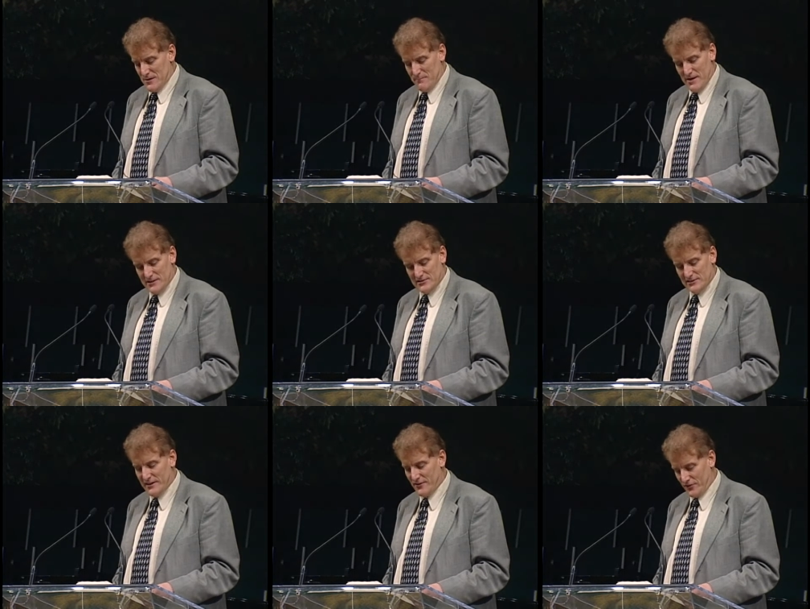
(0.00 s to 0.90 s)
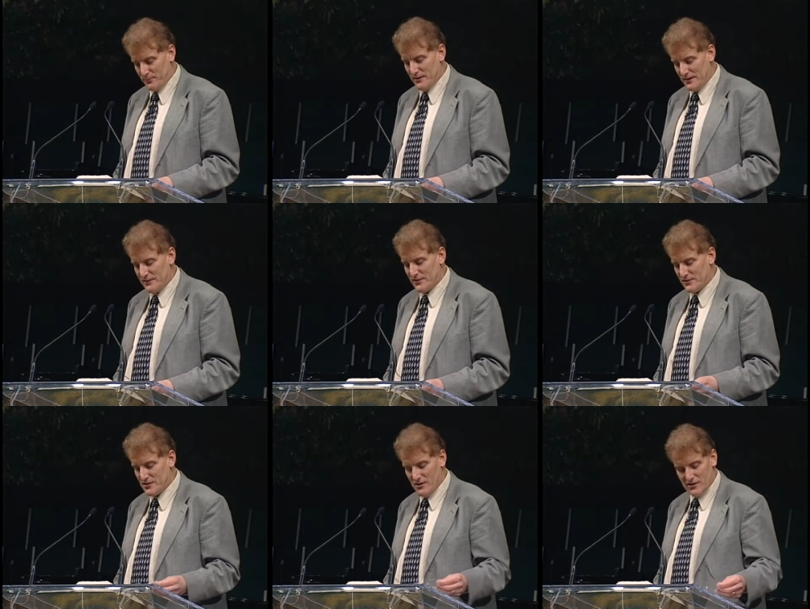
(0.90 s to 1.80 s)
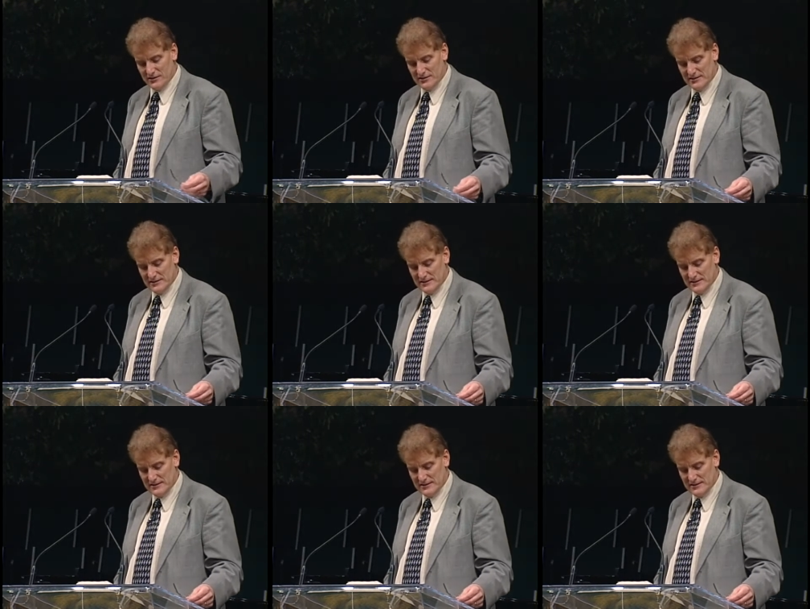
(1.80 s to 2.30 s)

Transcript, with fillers: my pastor tells me that God